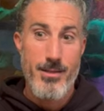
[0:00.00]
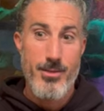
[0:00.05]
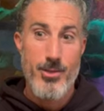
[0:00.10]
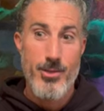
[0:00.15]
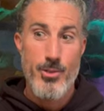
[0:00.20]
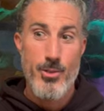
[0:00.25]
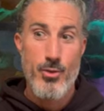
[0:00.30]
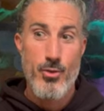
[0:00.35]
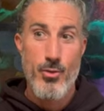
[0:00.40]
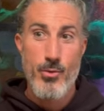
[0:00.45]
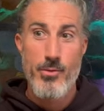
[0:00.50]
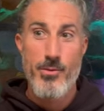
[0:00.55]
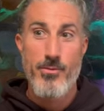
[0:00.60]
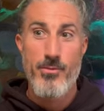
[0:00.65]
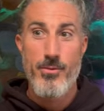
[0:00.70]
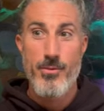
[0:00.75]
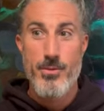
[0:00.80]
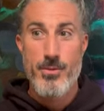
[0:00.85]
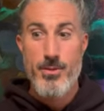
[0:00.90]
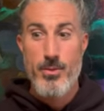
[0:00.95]
just
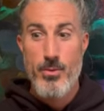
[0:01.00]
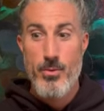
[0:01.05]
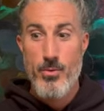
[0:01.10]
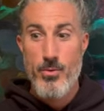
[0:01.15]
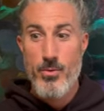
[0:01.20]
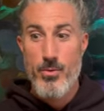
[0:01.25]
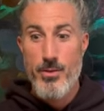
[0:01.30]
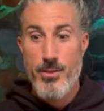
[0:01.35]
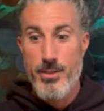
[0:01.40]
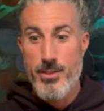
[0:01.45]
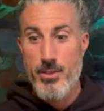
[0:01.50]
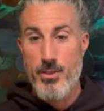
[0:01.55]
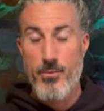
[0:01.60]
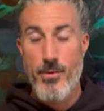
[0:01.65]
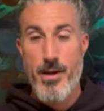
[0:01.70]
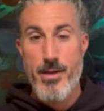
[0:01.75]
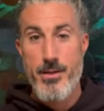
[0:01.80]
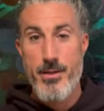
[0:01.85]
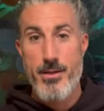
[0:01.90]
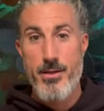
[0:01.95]
truthful to the
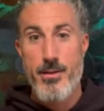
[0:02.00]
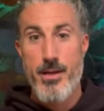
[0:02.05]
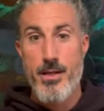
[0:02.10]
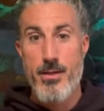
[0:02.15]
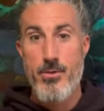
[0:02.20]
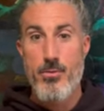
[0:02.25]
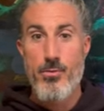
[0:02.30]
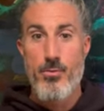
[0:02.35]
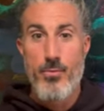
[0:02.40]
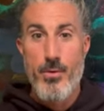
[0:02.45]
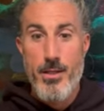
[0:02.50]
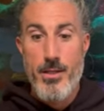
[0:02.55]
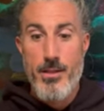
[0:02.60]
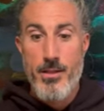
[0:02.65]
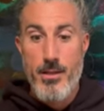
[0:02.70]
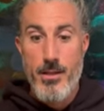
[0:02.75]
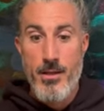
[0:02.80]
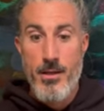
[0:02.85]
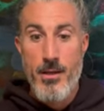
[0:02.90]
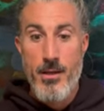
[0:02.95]
surrender that you
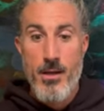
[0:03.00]
really,